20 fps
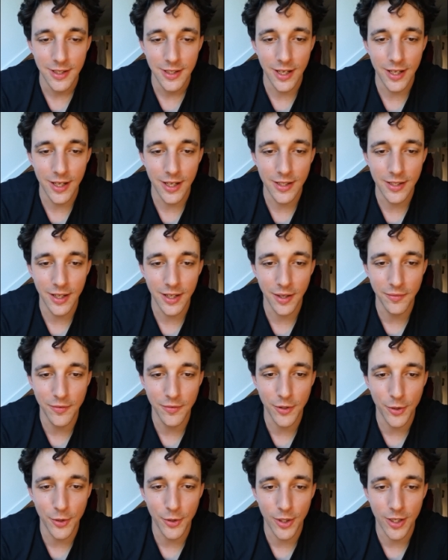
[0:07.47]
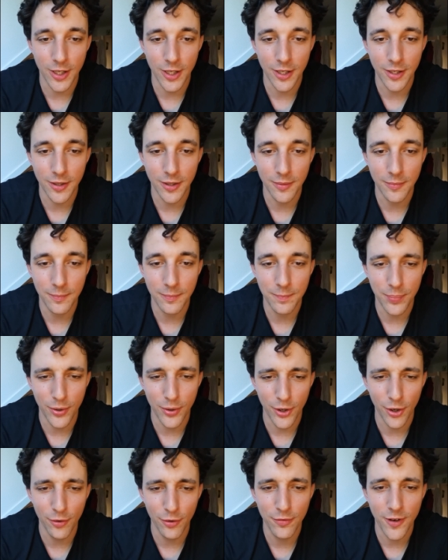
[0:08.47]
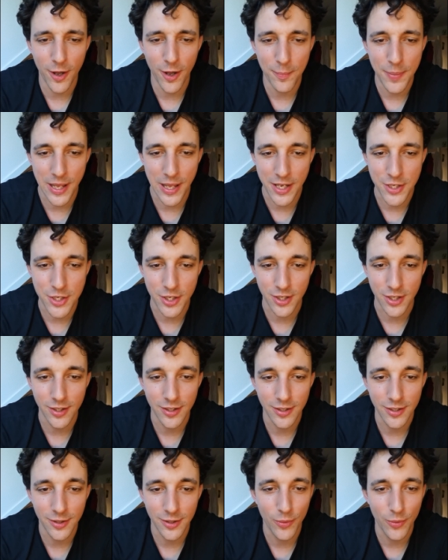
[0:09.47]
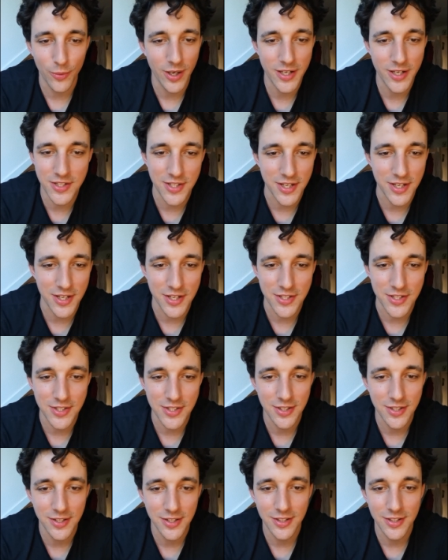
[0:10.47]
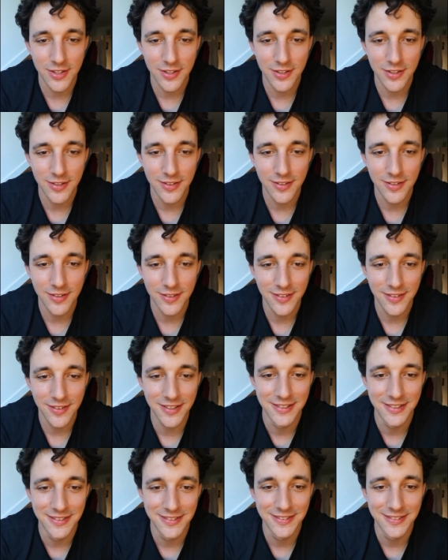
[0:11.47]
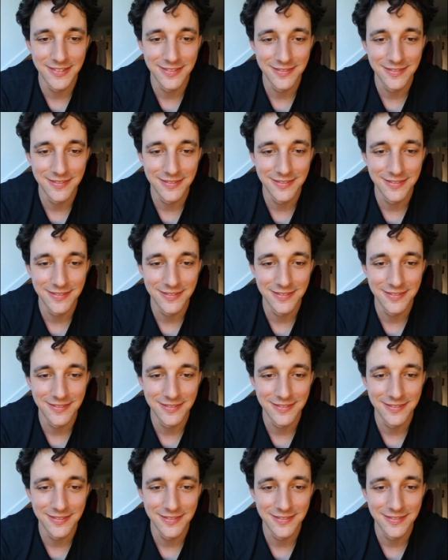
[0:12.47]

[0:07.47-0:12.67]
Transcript: I love okay. your profile picture. What is this? Oh, uh,